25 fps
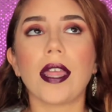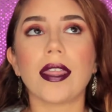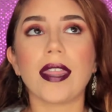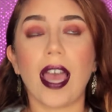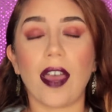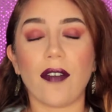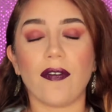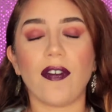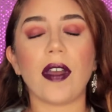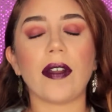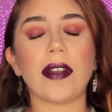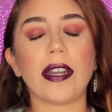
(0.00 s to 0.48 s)

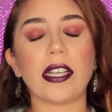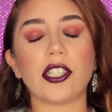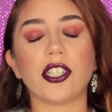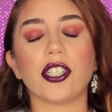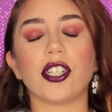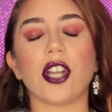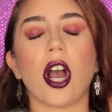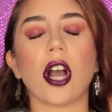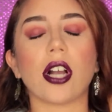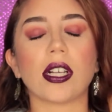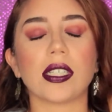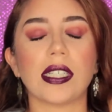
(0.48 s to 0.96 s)
that
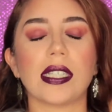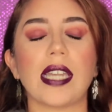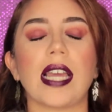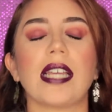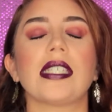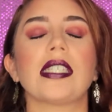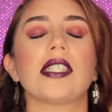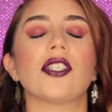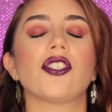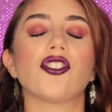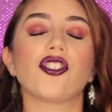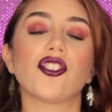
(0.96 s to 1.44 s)
foundation
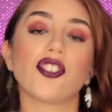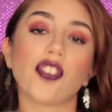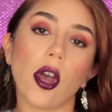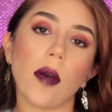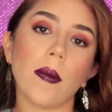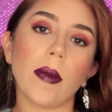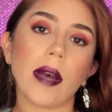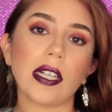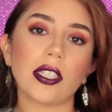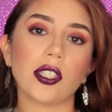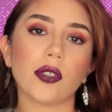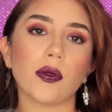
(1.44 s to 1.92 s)
oxidizes
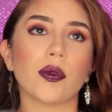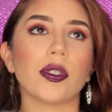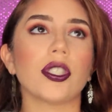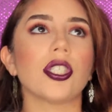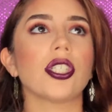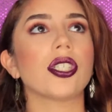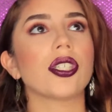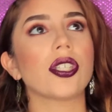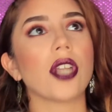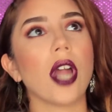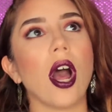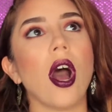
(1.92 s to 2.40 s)
so much,
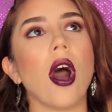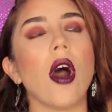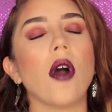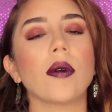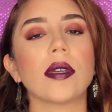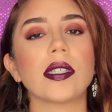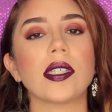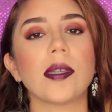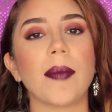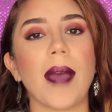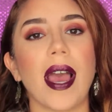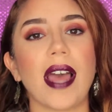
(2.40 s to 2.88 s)
which is not
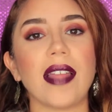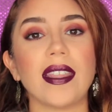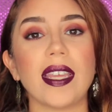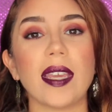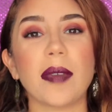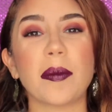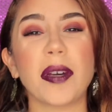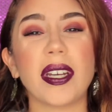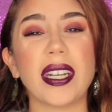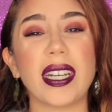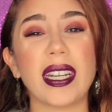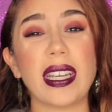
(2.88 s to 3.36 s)
always a bad
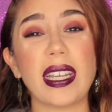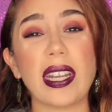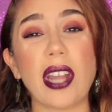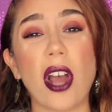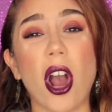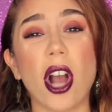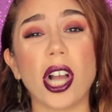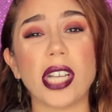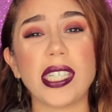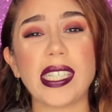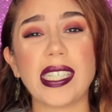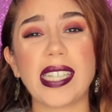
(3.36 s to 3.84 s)
thing, but it
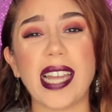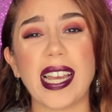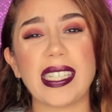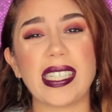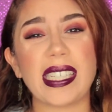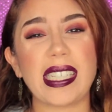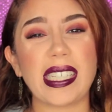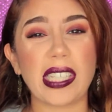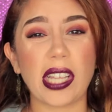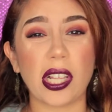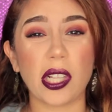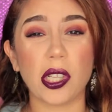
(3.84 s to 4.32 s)

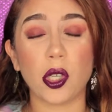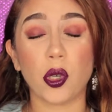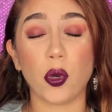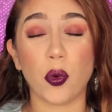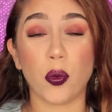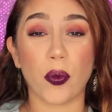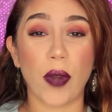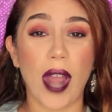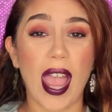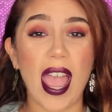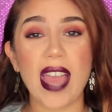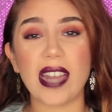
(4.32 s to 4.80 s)
oxidizes a
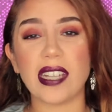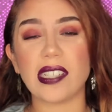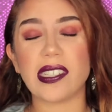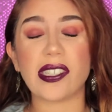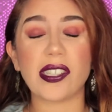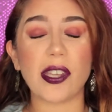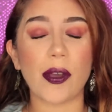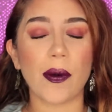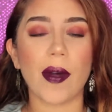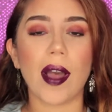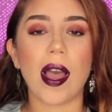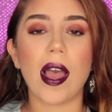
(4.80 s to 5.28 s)
little red.
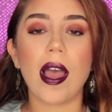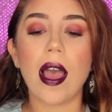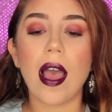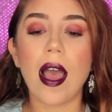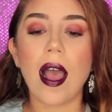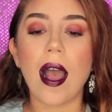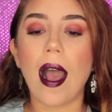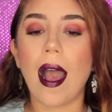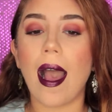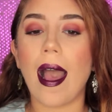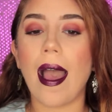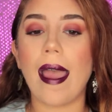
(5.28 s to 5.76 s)
So
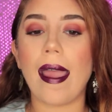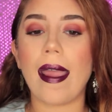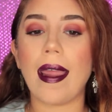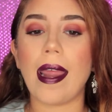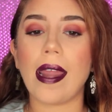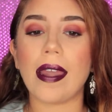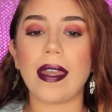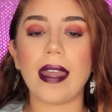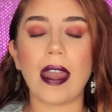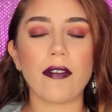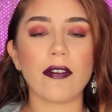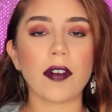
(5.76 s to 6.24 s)

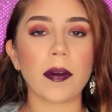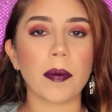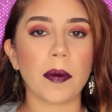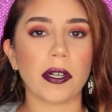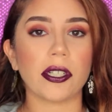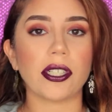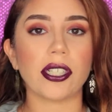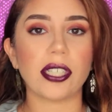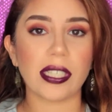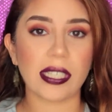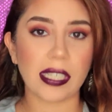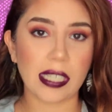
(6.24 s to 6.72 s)
I never
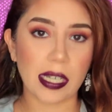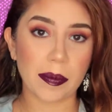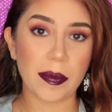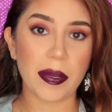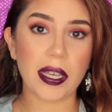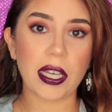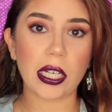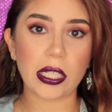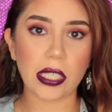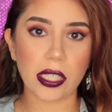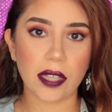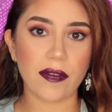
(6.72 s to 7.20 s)
purchased it
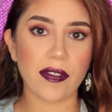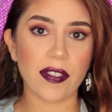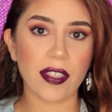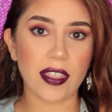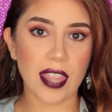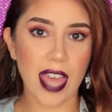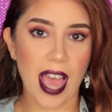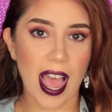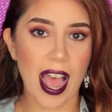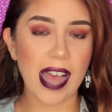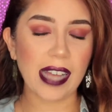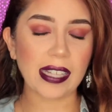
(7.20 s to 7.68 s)
because
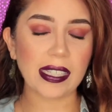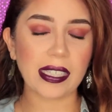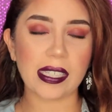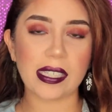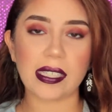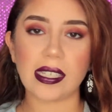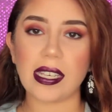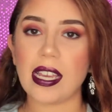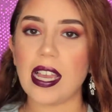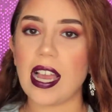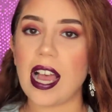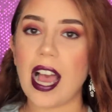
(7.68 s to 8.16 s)
of
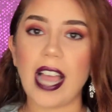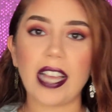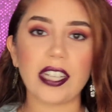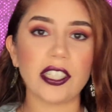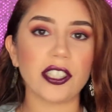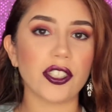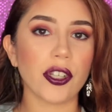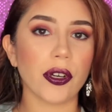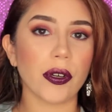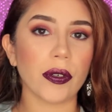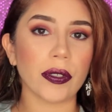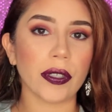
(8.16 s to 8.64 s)
that. I
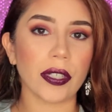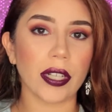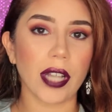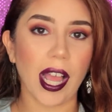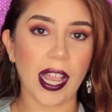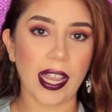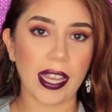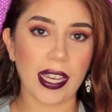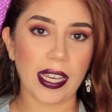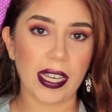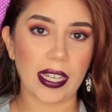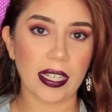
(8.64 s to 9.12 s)
don't
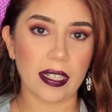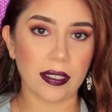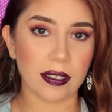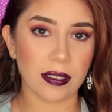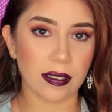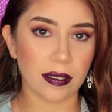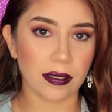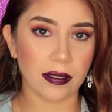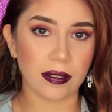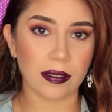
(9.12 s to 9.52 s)
like it